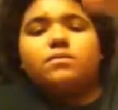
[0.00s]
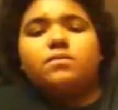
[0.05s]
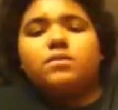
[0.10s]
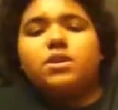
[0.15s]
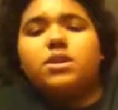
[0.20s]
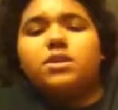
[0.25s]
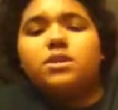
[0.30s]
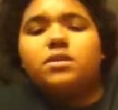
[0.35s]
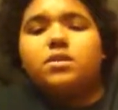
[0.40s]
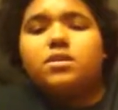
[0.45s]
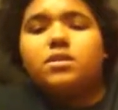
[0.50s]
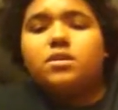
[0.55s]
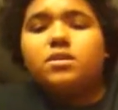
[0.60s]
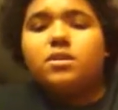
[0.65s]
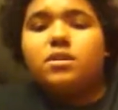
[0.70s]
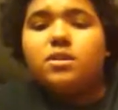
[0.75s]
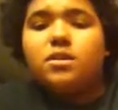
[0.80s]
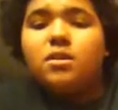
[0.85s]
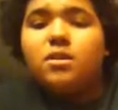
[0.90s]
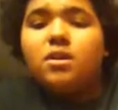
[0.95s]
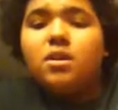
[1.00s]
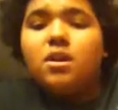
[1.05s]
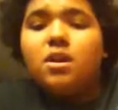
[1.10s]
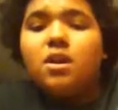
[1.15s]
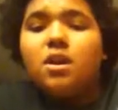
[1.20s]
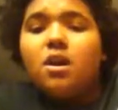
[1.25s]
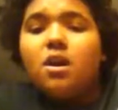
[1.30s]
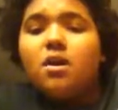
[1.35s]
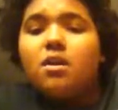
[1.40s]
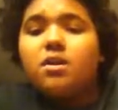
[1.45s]
like
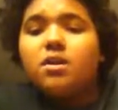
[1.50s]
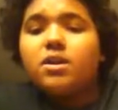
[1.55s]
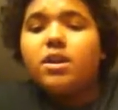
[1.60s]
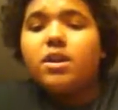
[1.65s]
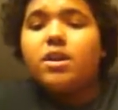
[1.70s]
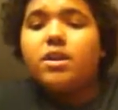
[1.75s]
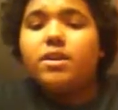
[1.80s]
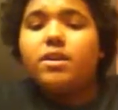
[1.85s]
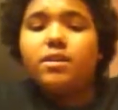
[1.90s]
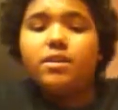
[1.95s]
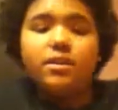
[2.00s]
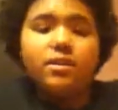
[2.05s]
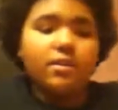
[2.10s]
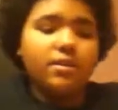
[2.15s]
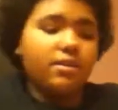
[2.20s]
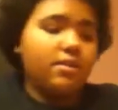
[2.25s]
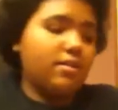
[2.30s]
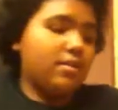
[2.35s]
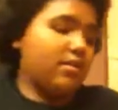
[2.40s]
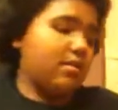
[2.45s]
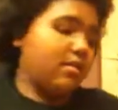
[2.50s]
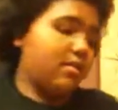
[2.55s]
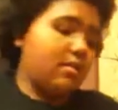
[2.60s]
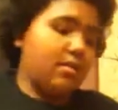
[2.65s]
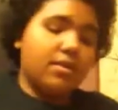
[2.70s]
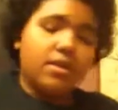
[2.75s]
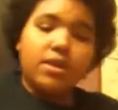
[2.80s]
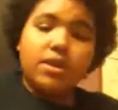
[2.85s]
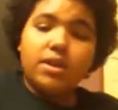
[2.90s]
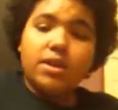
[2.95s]
hard at it,
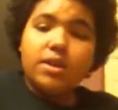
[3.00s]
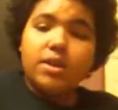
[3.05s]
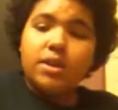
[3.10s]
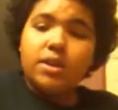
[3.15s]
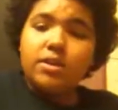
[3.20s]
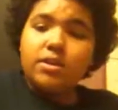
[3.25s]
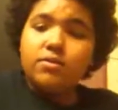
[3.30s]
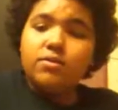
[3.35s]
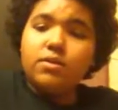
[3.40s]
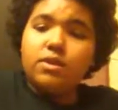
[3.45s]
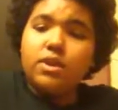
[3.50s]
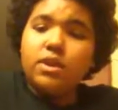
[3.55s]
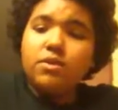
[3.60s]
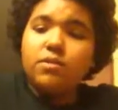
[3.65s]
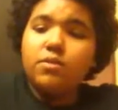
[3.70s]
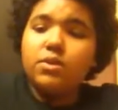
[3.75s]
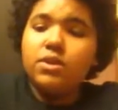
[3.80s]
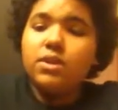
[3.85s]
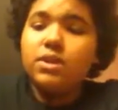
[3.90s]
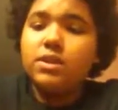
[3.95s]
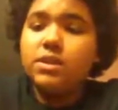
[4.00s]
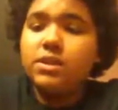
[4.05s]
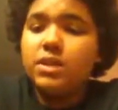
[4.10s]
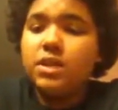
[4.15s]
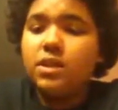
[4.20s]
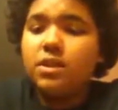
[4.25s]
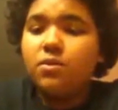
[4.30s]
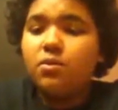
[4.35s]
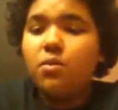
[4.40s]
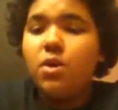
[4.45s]
then you'd get one of these
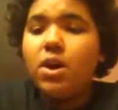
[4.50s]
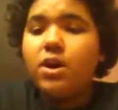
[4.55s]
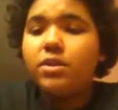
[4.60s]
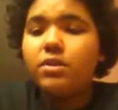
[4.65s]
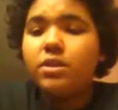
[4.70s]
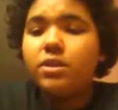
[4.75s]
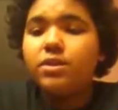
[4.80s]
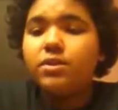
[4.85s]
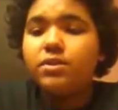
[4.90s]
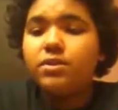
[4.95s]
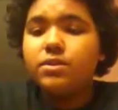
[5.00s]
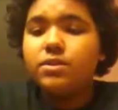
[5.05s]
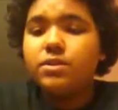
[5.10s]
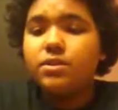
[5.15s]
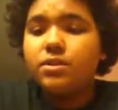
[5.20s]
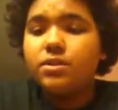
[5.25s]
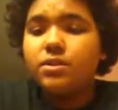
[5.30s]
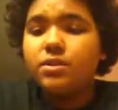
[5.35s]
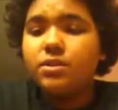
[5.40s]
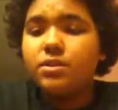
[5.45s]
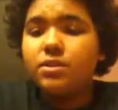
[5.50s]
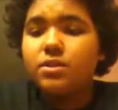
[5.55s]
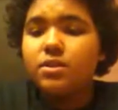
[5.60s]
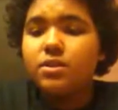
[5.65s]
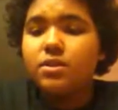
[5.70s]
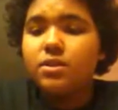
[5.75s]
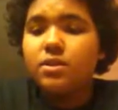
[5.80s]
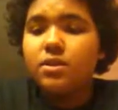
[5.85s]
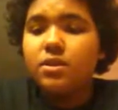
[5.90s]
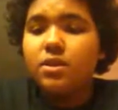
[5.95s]
wire leaders.
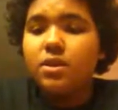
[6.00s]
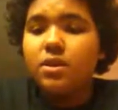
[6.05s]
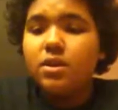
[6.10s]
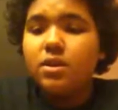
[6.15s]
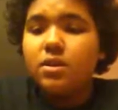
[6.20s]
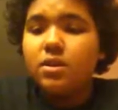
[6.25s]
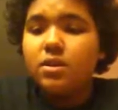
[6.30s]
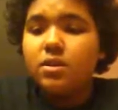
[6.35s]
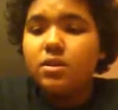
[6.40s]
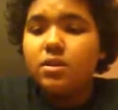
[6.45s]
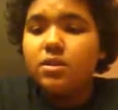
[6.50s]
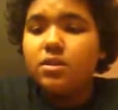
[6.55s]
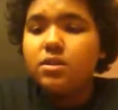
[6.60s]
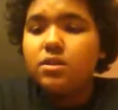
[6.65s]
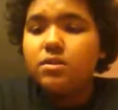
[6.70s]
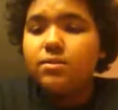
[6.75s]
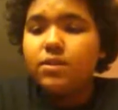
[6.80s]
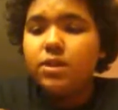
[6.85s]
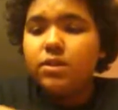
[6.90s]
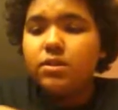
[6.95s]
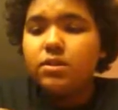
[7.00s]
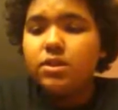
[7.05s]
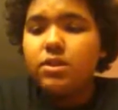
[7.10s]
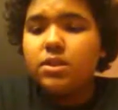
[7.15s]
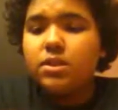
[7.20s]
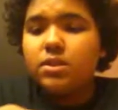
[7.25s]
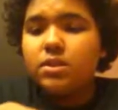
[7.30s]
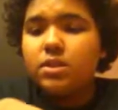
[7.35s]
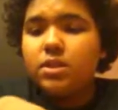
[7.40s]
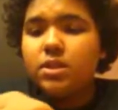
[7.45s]
This is about
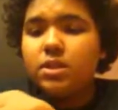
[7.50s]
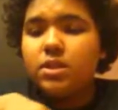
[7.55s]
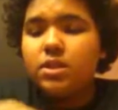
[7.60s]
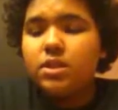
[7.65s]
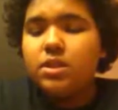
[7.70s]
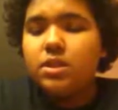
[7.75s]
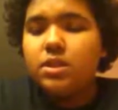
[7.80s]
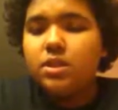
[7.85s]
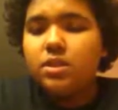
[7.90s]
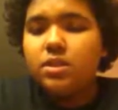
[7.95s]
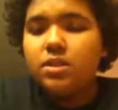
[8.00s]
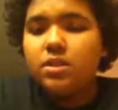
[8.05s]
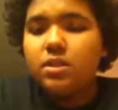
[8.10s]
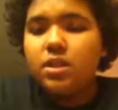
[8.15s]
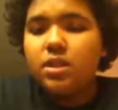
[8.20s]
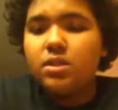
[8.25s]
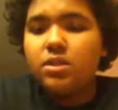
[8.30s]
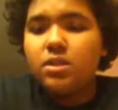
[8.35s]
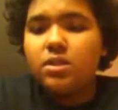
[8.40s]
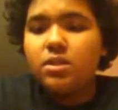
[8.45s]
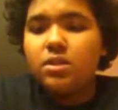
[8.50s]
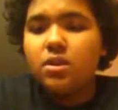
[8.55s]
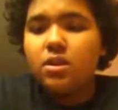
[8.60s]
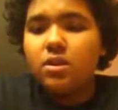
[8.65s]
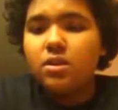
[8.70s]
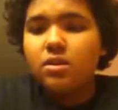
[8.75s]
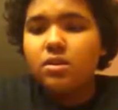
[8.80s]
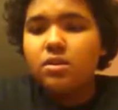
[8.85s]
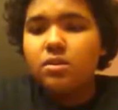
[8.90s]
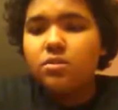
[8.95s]
16 inches
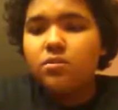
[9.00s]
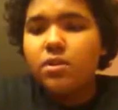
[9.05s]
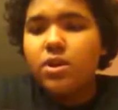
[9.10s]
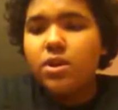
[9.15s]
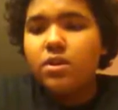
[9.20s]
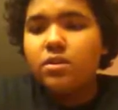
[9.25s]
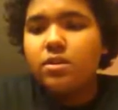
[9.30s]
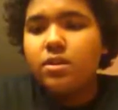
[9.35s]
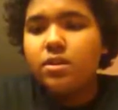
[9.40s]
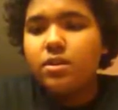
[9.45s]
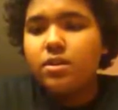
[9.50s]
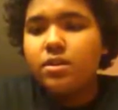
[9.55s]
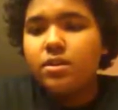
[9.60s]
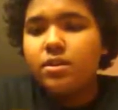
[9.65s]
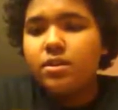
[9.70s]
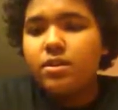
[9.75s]
long, this wire leader.